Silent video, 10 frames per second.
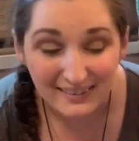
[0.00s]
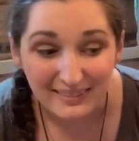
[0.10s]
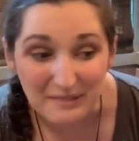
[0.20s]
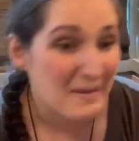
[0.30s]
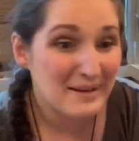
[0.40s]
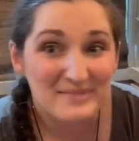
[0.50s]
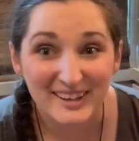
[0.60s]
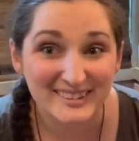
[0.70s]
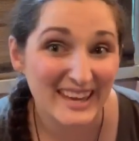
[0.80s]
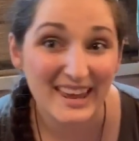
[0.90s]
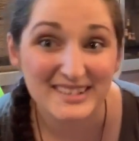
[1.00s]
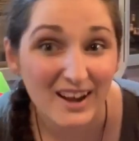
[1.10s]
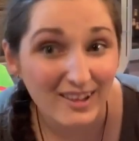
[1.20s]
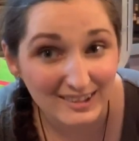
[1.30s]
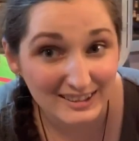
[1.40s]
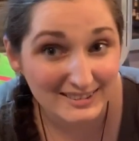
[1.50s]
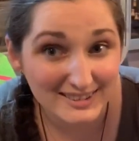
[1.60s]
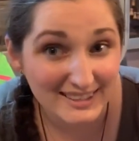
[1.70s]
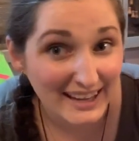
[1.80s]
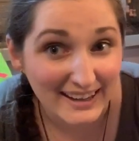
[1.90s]
they might make ten dollars a
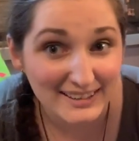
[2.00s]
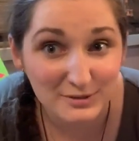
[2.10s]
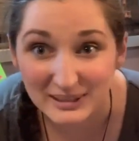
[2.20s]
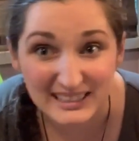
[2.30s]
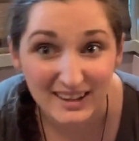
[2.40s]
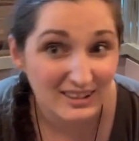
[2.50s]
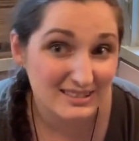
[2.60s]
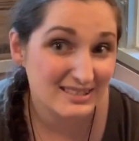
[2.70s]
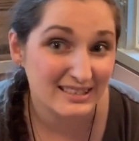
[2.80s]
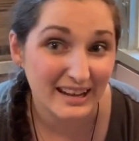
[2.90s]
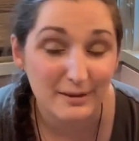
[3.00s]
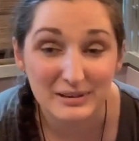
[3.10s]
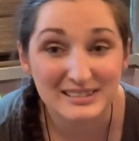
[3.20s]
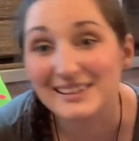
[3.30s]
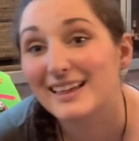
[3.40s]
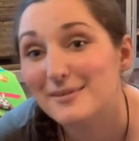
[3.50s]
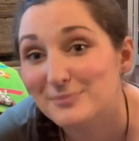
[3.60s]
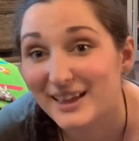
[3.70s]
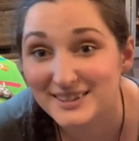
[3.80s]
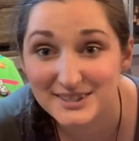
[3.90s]
day, twenty dollars a day, but to them
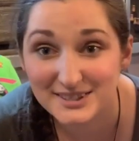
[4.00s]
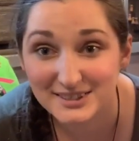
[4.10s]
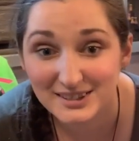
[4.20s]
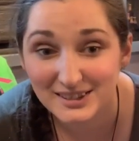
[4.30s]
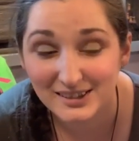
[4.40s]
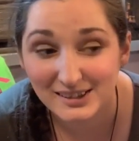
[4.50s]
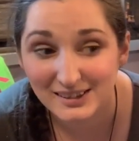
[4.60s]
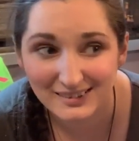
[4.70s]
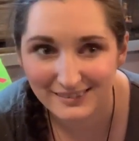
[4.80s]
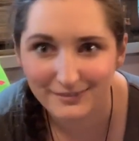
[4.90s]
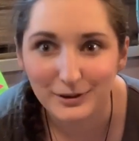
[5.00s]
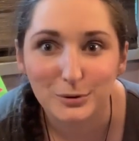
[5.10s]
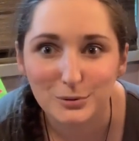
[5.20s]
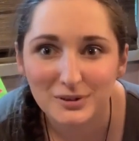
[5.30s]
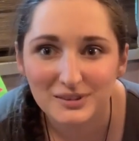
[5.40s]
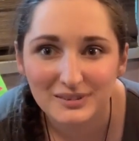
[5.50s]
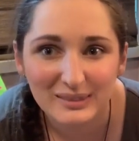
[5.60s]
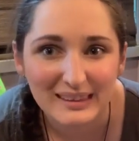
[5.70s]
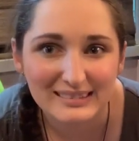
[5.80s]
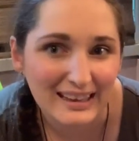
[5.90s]
that's food.
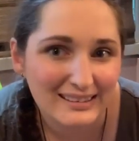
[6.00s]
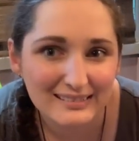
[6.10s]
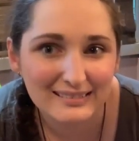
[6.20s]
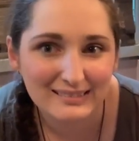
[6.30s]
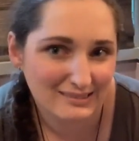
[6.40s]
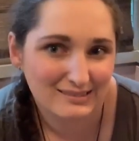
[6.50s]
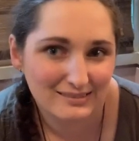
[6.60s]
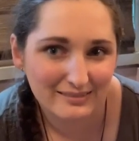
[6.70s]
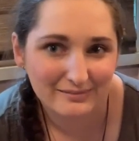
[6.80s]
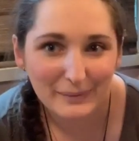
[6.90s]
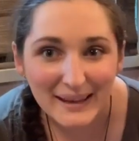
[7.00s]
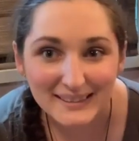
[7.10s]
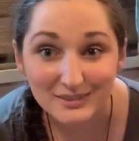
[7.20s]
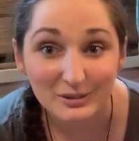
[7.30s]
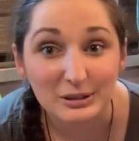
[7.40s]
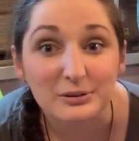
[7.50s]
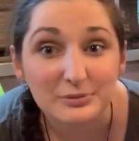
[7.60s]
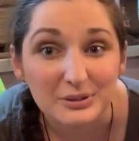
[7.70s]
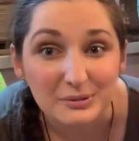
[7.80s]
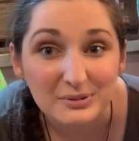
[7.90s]
Like that pays for their
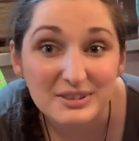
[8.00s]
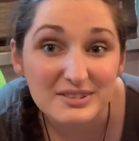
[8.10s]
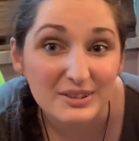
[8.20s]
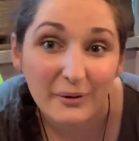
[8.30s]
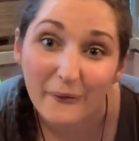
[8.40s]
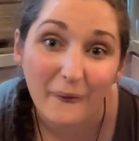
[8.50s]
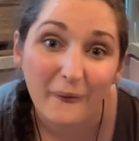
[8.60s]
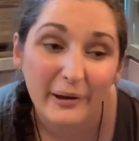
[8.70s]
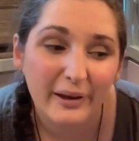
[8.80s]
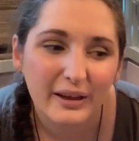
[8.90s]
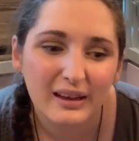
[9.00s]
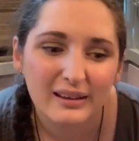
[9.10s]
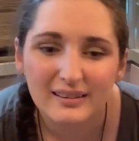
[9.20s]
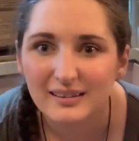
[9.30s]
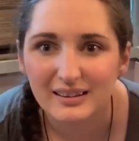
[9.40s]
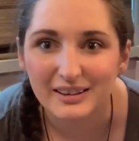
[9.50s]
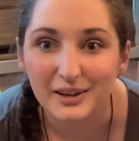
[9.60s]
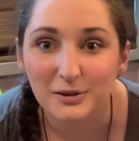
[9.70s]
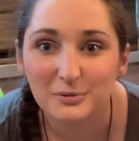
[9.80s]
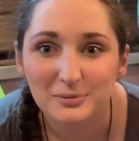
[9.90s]
food. So, you
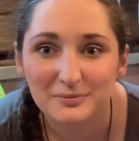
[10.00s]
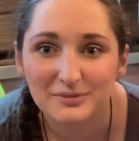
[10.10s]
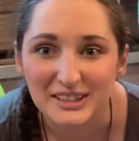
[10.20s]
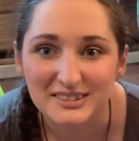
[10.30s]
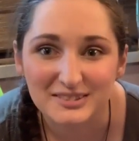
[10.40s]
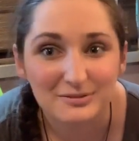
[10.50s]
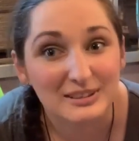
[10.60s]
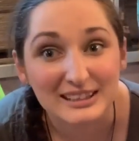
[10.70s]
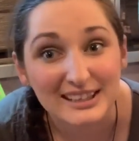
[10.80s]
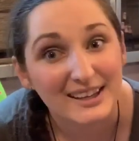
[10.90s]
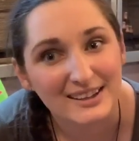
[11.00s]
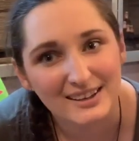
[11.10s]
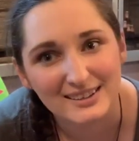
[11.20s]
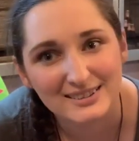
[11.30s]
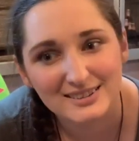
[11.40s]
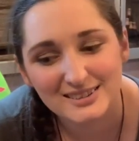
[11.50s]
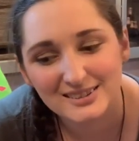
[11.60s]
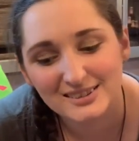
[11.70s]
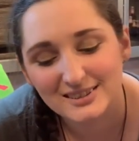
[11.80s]
know, that's really it is,